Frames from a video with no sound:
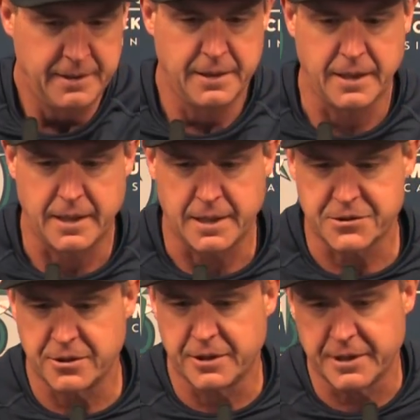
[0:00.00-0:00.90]

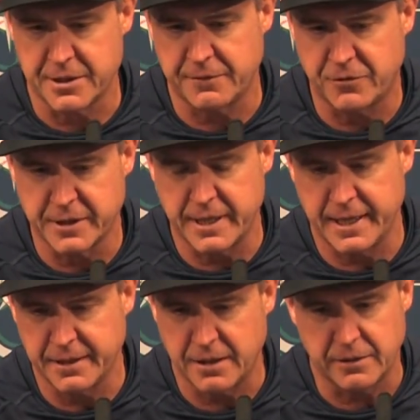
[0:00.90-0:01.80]
Certainly a tough one
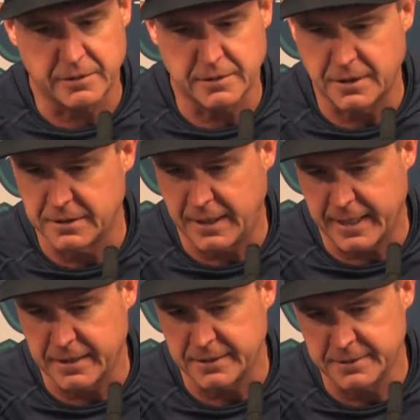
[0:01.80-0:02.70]
tonight. A
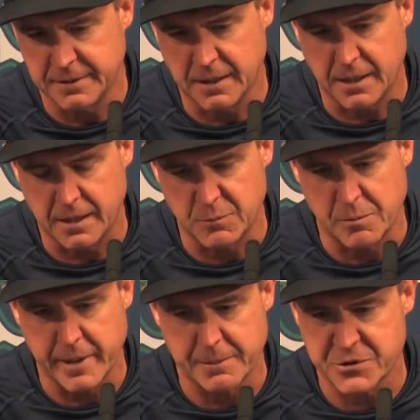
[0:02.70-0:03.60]
lot of
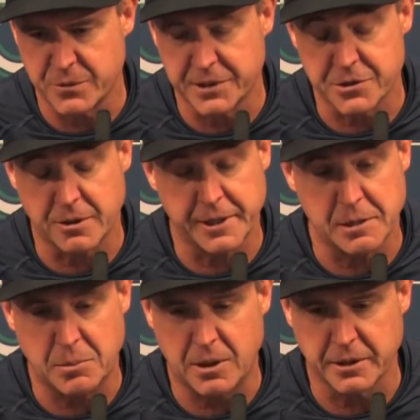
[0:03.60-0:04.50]
momentum swings early in
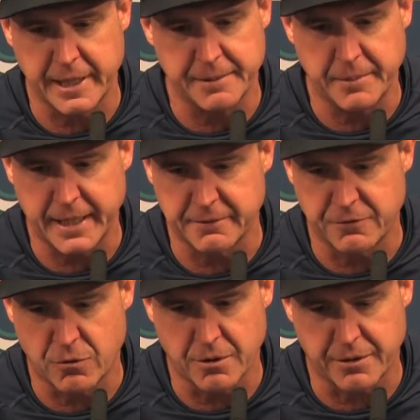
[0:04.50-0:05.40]
the ball game, back and
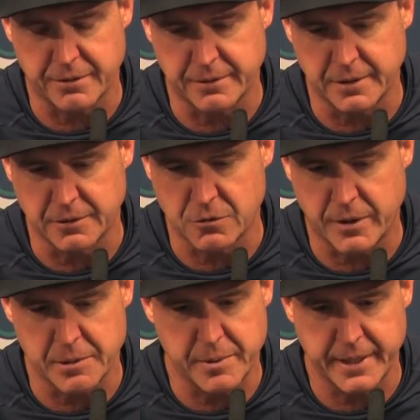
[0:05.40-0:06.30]
forth, you know,
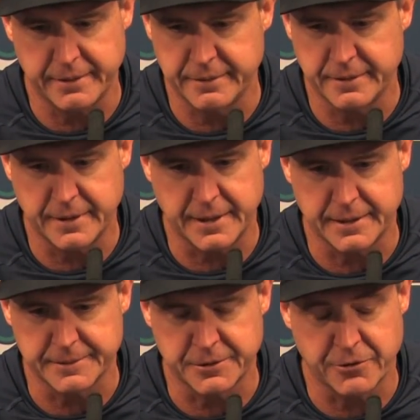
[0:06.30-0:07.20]
quite a bit.
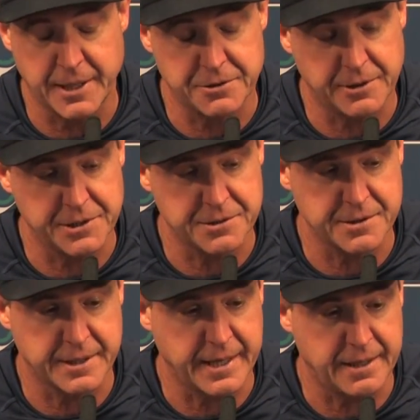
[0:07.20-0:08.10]
Congratulations
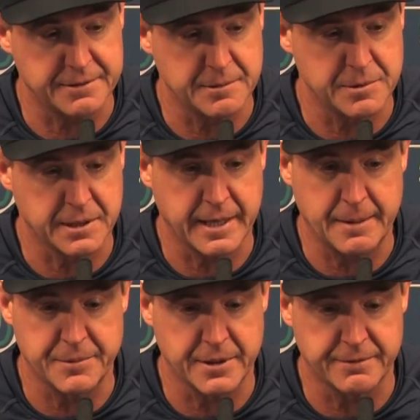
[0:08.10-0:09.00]
to Cal, tip of the
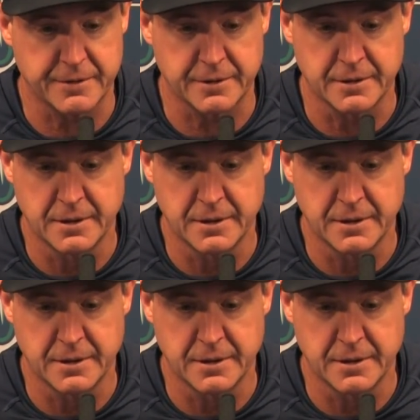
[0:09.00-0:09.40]
cap there for